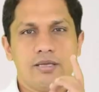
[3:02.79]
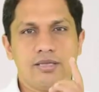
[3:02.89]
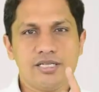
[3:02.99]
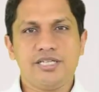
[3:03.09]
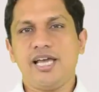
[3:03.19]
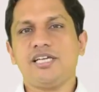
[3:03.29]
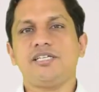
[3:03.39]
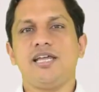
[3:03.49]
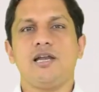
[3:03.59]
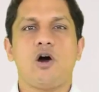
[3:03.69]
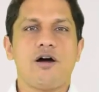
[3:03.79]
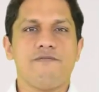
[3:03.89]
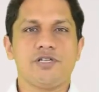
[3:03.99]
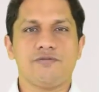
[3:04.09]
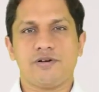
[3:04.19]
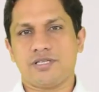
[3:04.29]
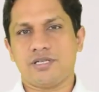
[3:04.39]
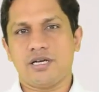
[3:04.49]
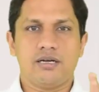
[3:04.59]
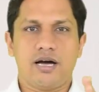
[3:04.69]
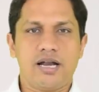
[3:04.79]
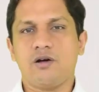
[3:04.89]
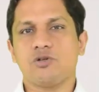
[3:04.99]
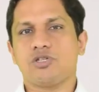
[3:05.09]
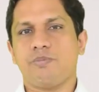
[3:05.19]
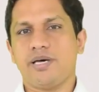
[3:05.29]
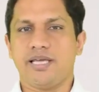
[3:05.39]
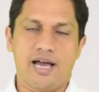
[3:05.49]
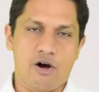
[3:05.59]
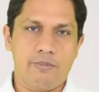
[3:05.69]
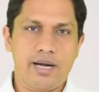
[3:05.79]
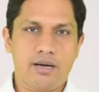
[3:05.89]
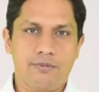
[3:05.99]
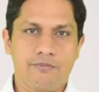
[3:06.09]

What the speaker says: The GST law, which was announced by the government,